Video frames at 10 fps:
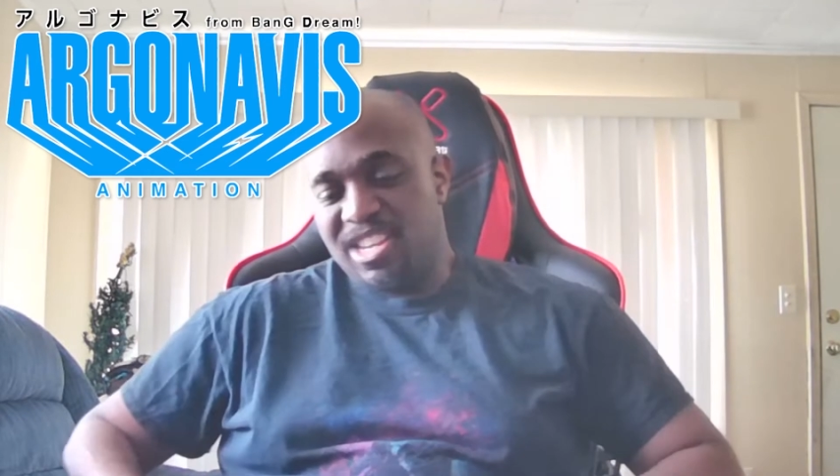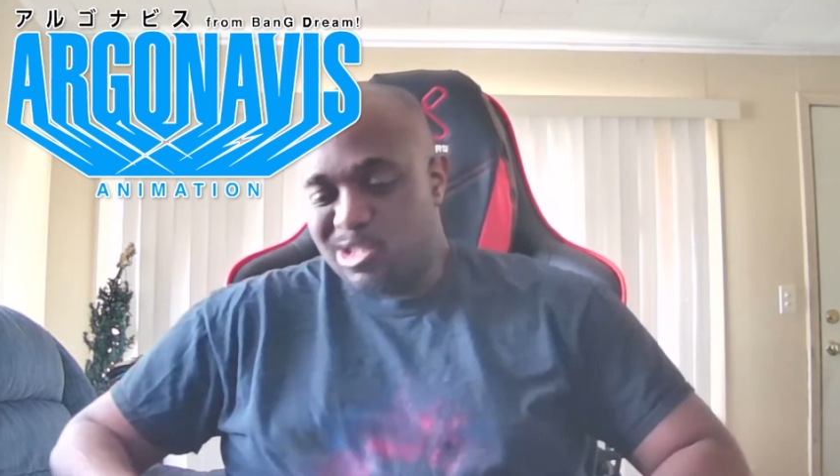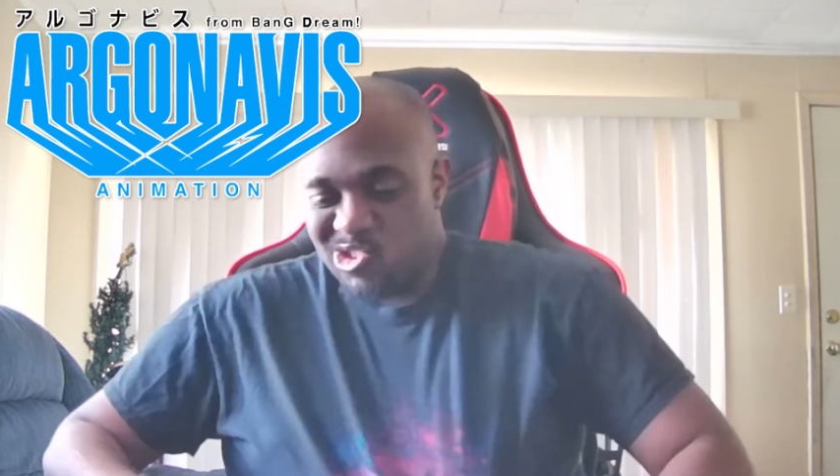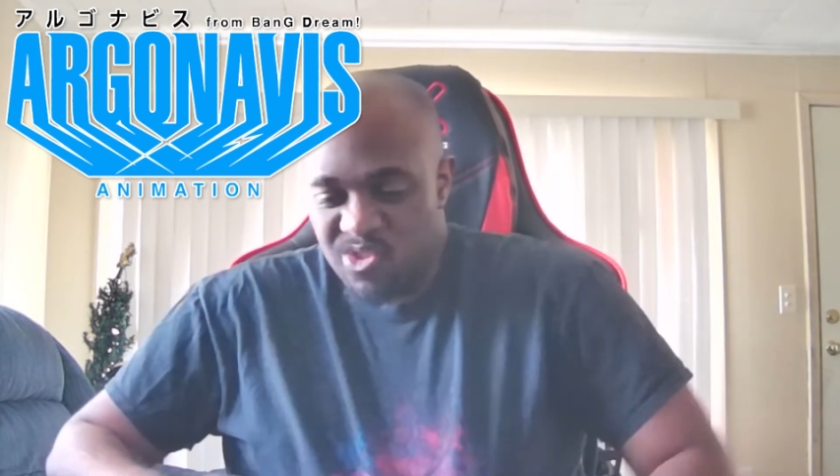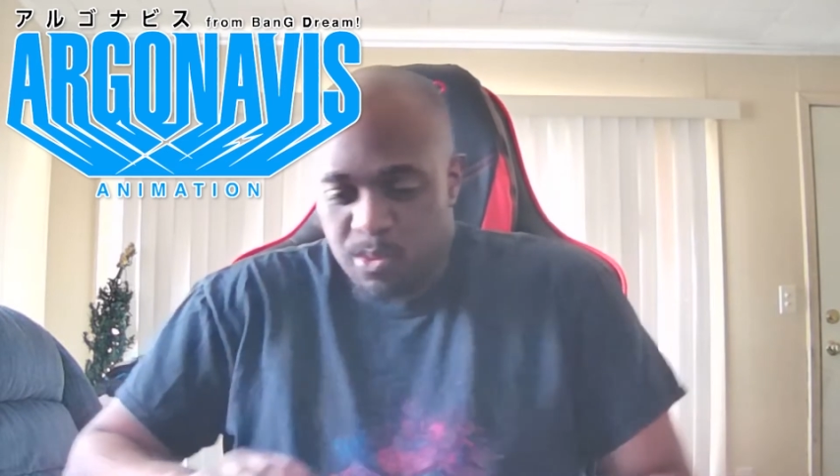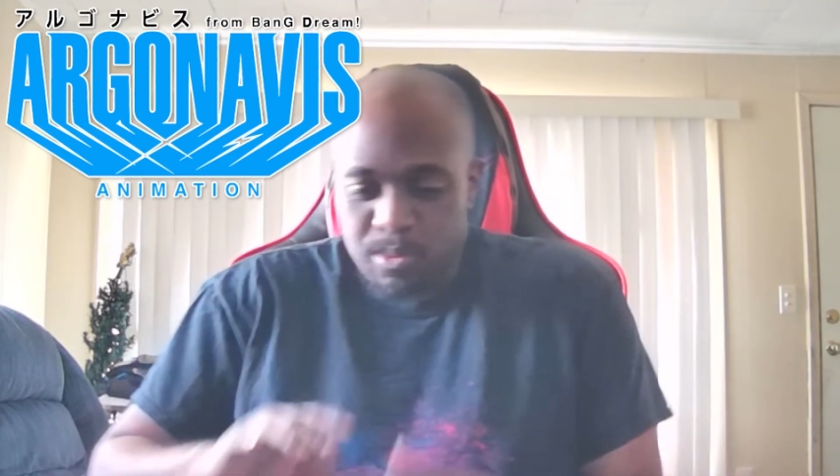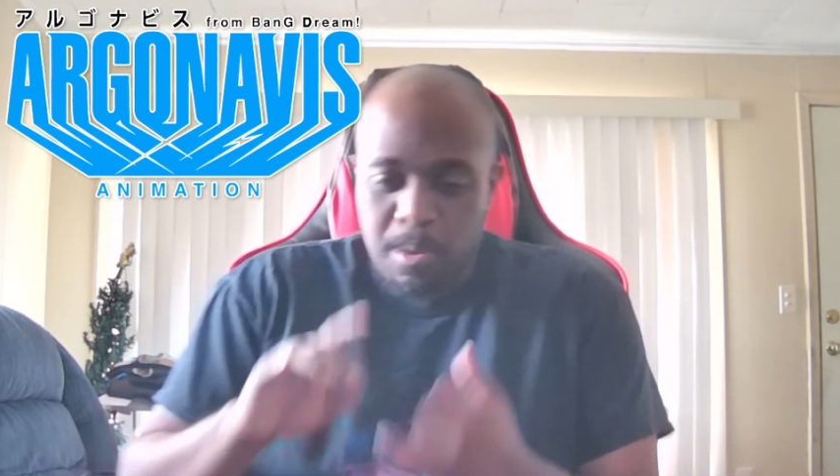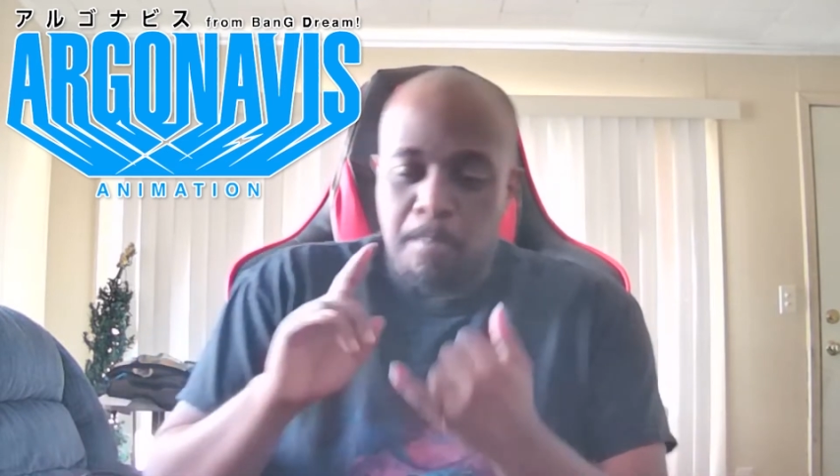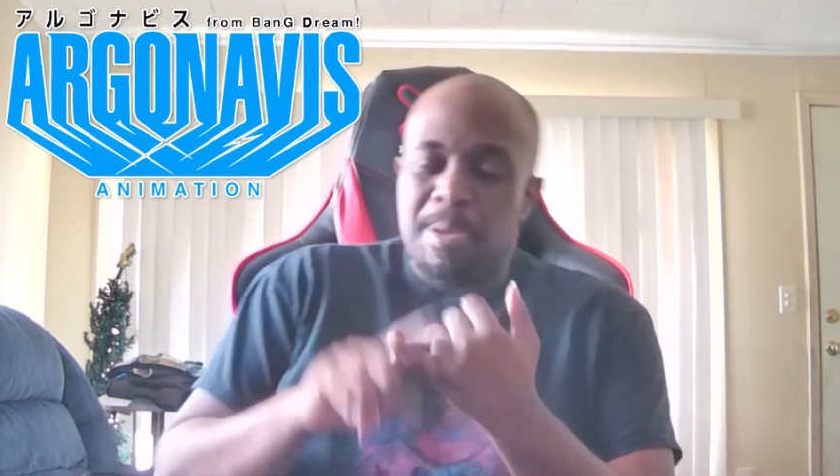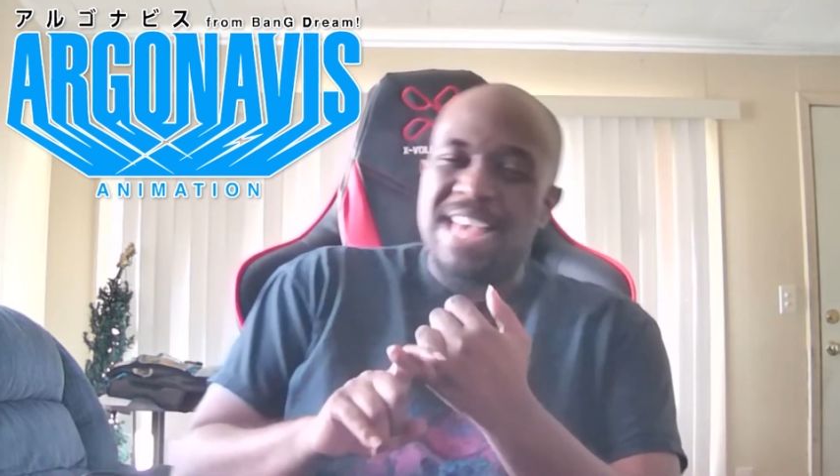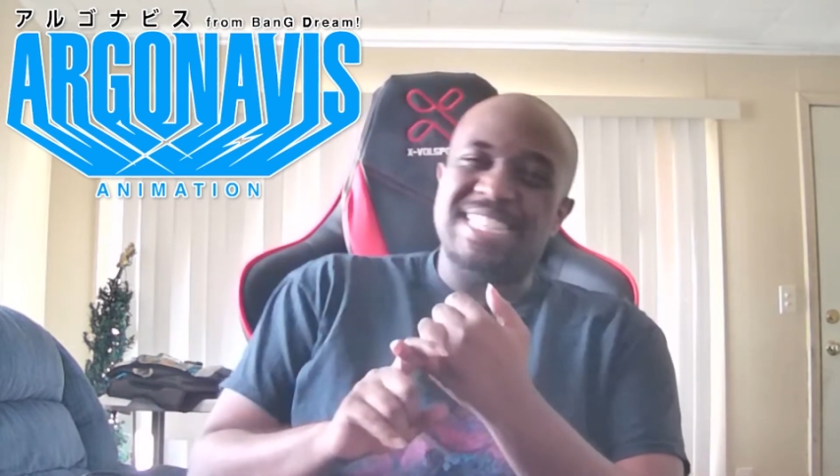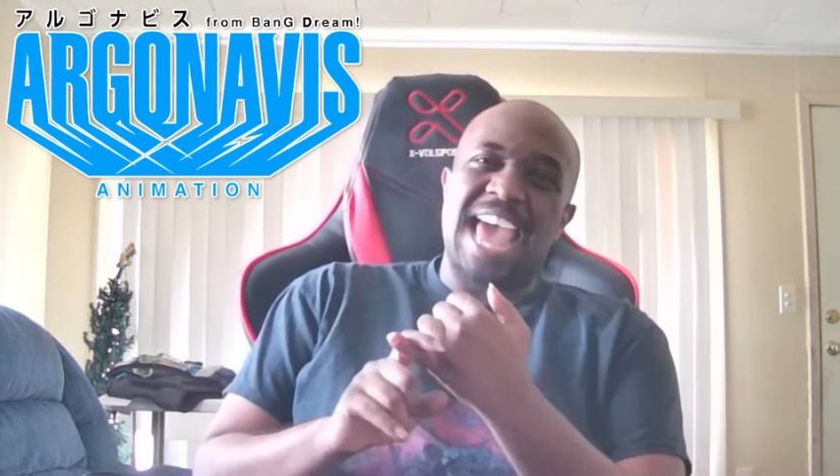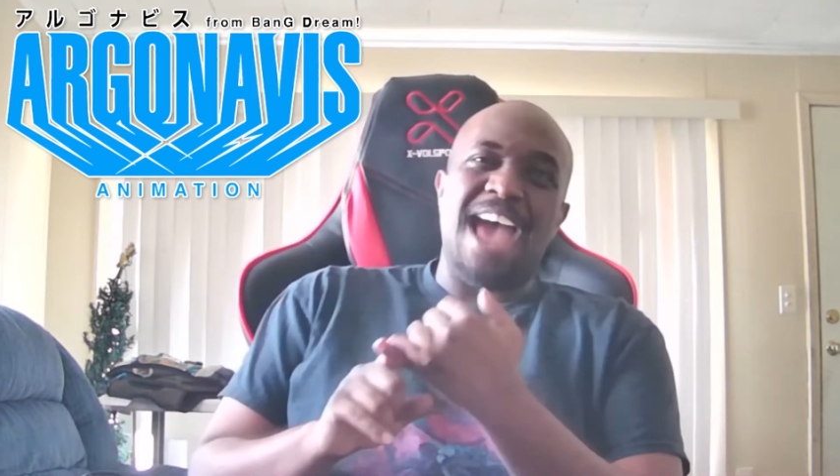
This dude, best